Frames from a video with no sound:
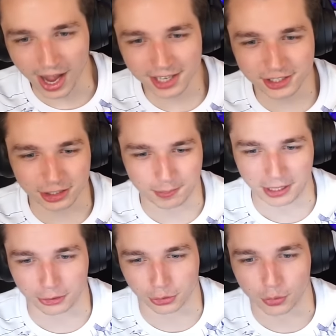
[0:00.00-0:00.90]
Hachi's
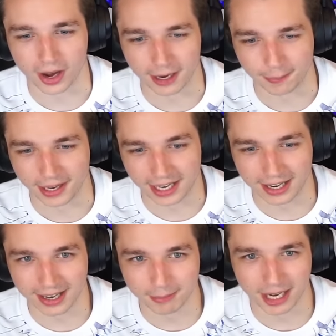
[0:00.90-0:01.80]
been through quite a bit.
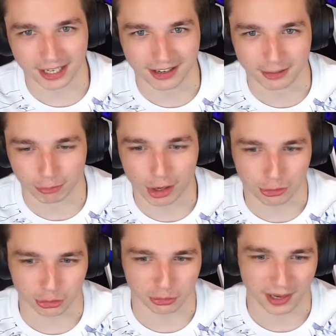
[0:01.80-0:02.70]
I'm not gonna, in
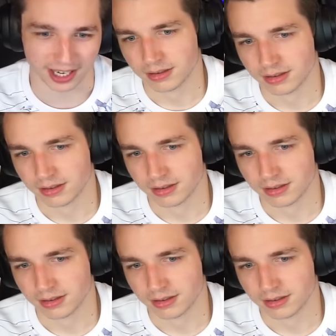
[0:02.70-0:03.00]
retrospect.